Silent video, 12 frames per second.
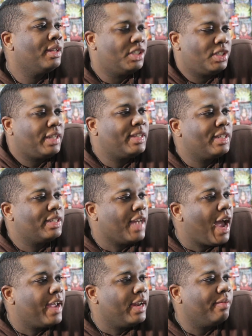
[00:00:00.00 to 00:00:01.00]
Just like the
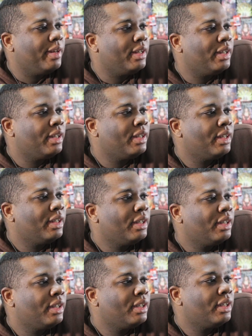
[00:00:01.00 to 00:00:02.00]
design
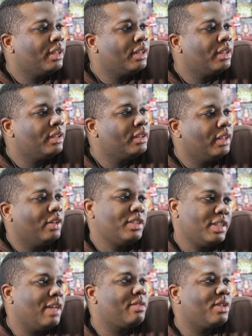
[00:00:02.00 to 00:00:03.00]
of it. It
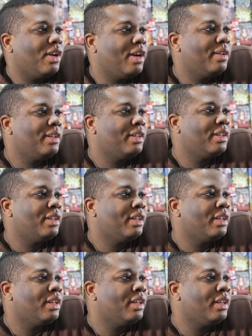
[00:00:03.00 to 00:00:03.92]
was the Death Star. Is